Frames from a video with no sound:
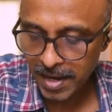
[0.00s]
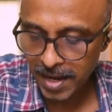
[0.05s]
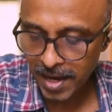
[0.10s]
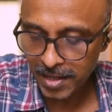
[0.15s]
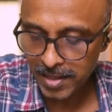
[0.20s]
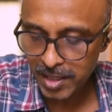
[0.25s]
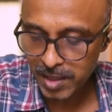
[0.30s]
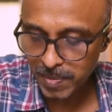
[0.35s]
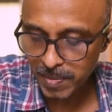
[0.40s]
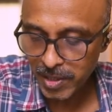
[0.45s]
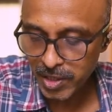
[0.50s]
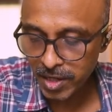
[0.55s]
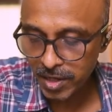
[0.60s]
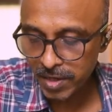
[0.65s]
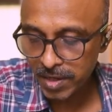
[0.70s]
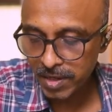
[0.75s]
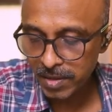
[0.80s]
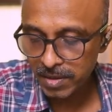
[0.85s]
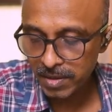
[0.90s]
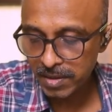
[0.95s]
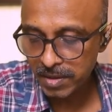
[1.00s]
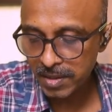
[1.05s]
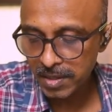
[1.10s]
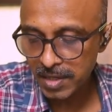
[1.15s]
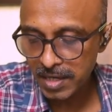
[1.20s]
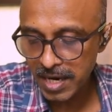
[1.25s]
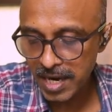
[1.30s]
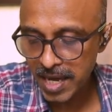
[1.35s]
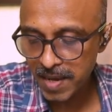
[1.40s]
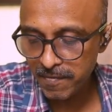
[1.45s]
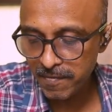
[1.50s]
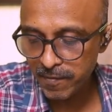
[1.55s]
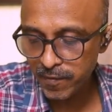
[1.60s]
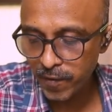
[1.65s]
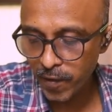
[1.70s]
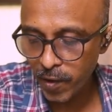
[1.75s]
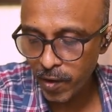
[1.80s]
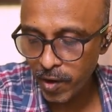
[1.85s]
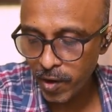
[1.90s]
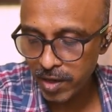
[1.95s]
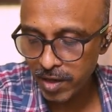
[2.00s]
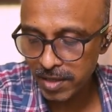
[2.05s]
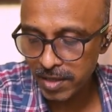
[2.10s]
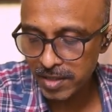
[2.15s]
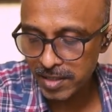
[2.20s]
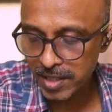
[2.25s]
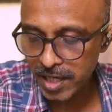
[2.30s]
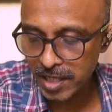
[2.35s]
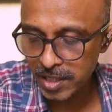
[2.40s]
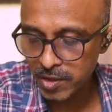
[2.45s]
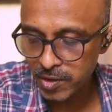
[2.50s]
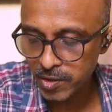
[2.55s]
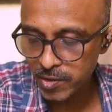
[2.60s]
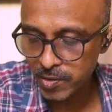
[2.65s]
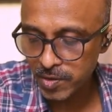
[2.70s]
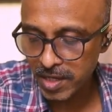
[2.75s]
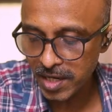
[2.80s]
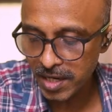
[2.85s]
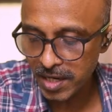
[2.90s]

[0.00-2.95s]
And the special name for set 2